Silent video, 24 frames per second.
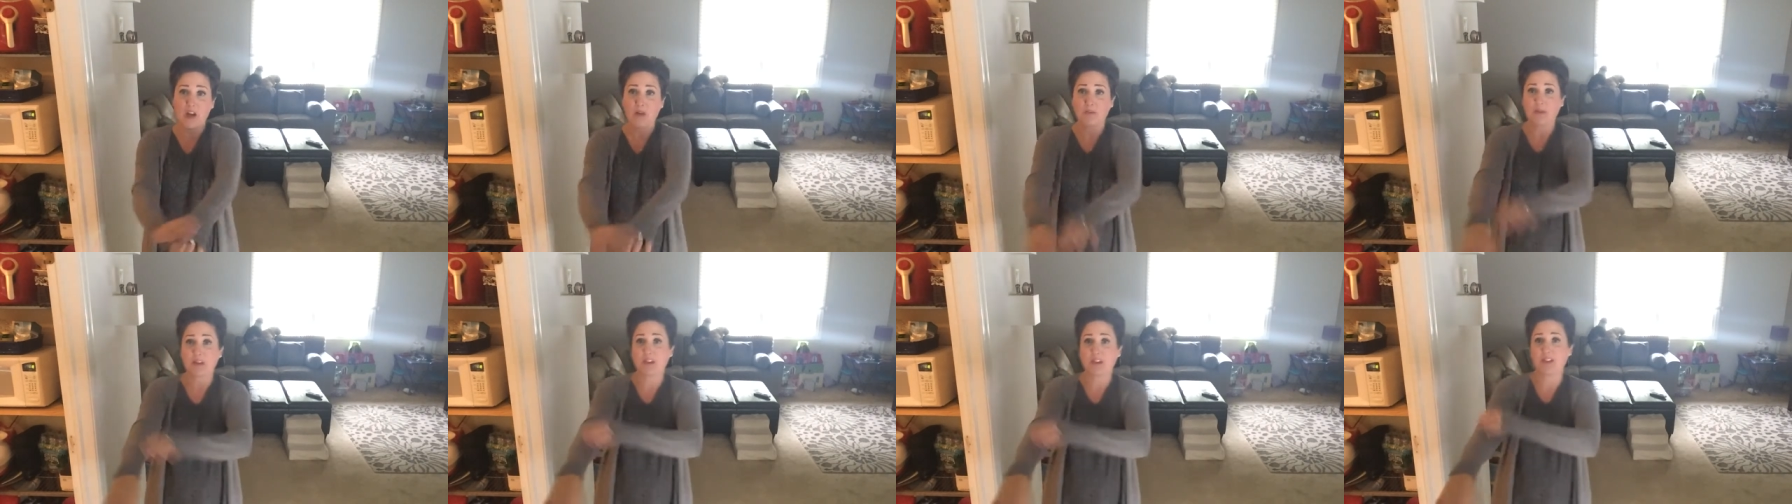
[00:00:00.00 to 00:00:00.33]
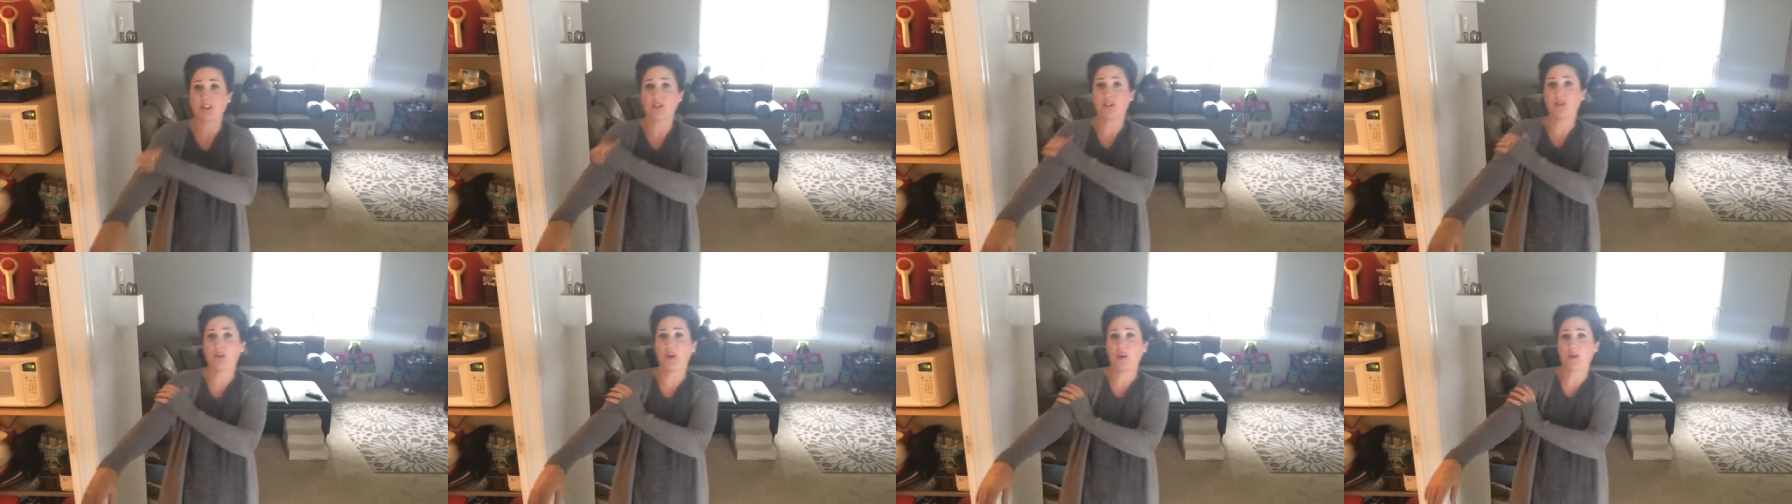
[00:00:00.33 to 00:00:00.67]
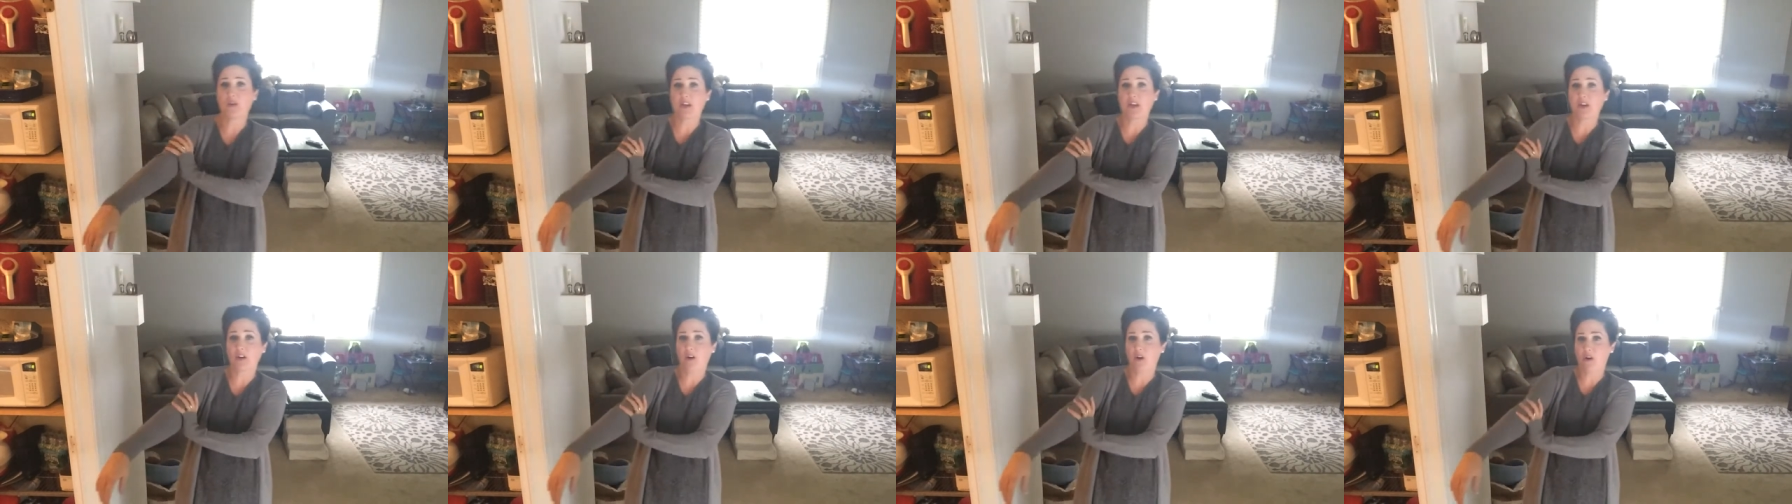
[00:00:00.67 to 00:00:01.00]
because you know
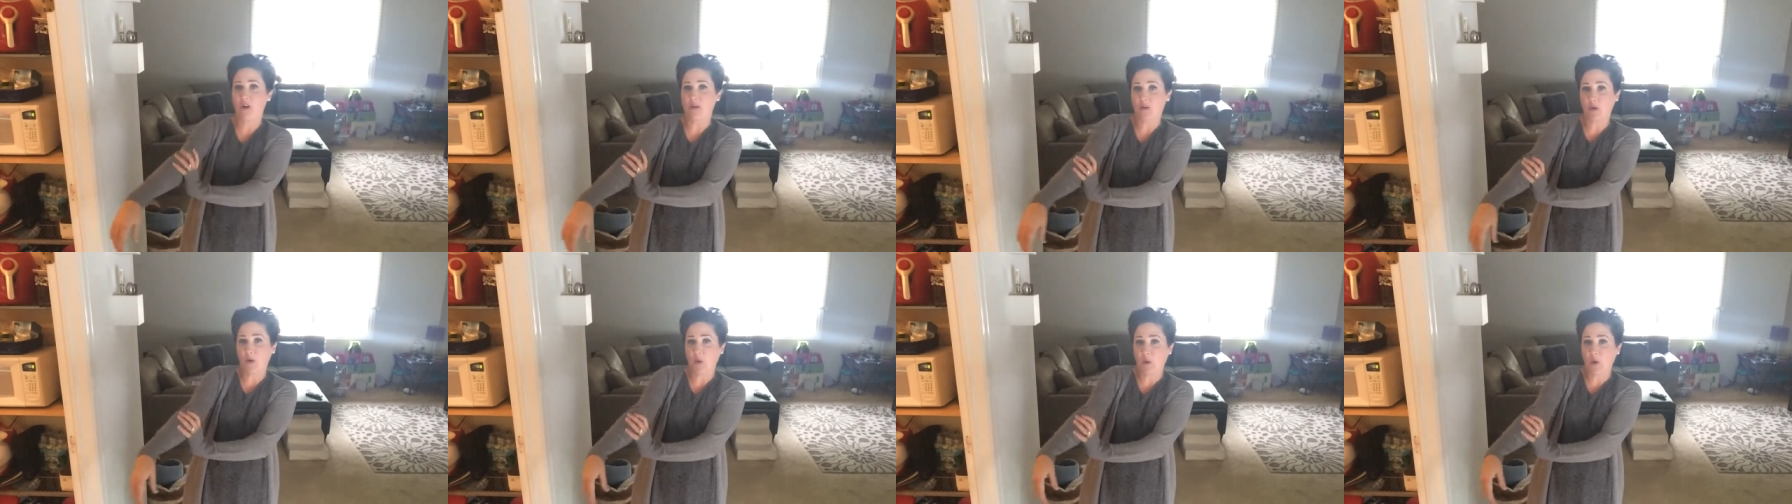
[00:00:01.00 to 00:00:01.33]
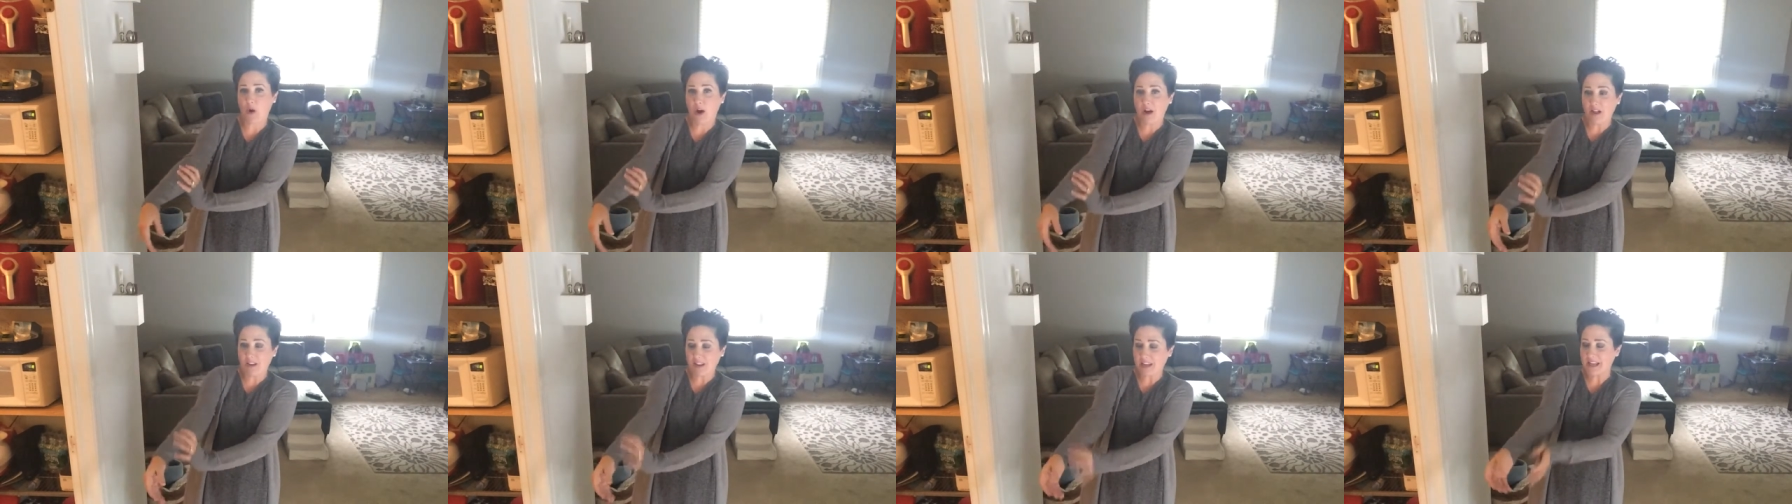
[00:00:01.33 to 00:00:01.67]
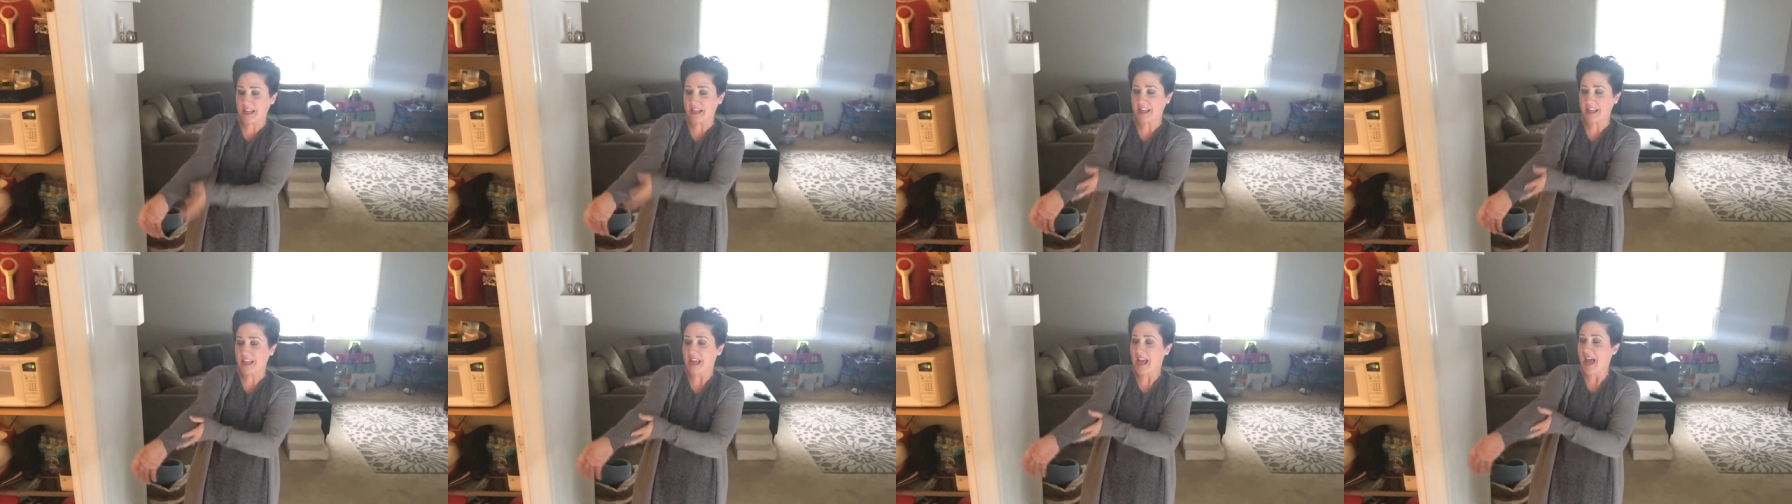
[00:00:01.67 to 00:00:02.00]
you get all the
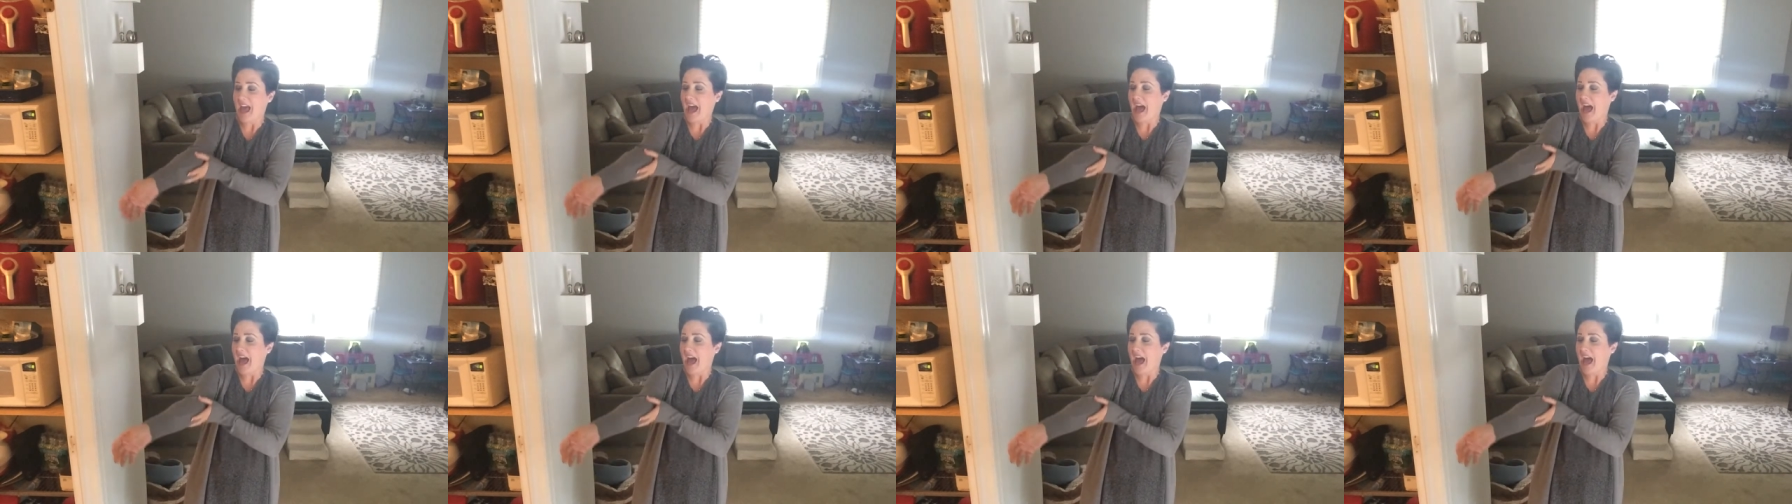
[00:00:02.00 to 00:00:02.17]
quality